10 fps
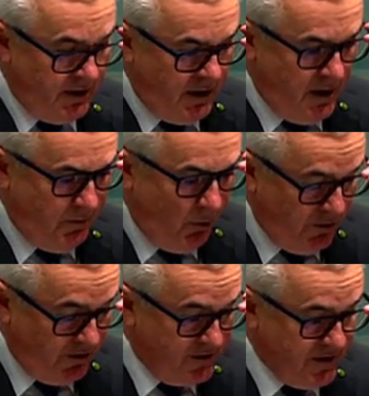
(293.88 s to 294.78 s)

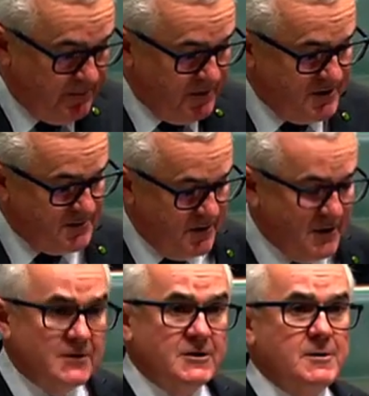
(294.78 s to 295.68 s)
Importantly, Deputy
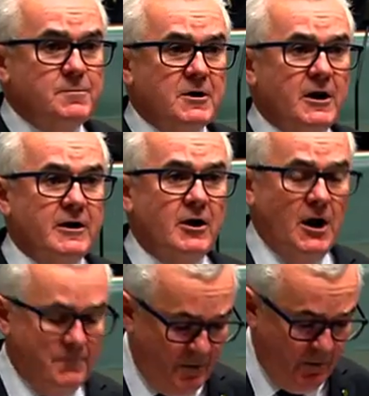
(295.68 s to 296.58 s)
Speaker, the EPA, I
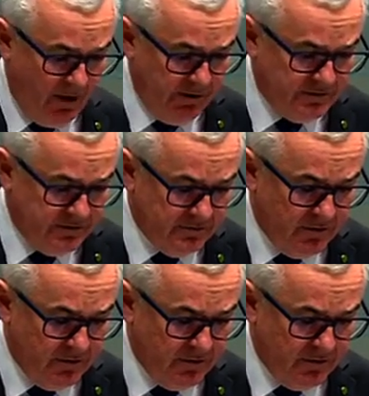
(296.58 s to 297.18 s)
propose,